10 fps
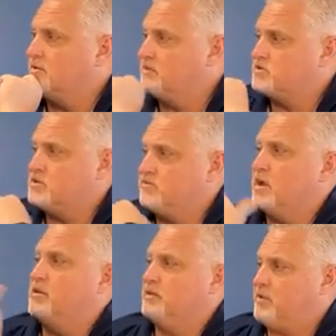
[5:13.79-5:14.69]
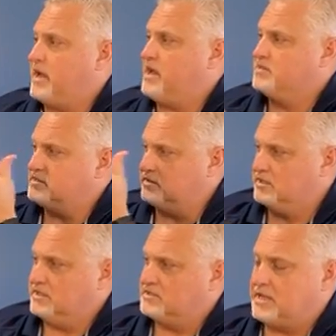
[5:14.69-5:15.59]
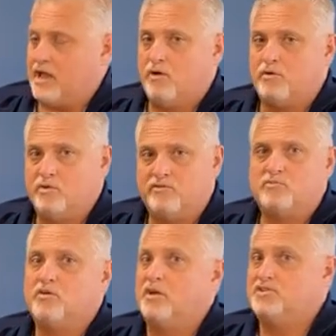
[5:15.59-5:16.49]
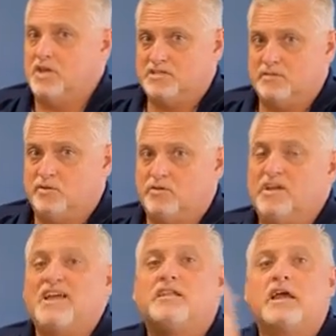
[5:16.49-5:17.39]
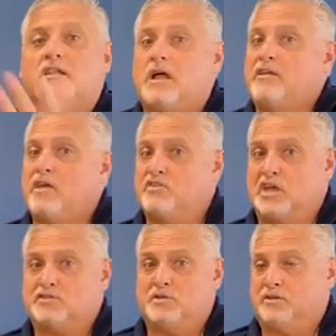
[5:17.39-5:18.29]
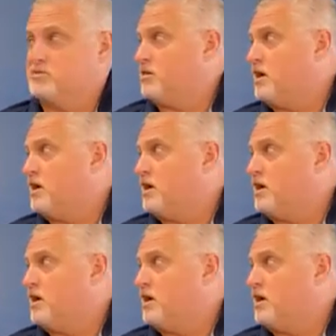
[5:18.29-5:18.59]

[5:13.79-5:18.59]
thing that you've cut in the past, that's now removable, adjustable, like a lot of the other chest protectors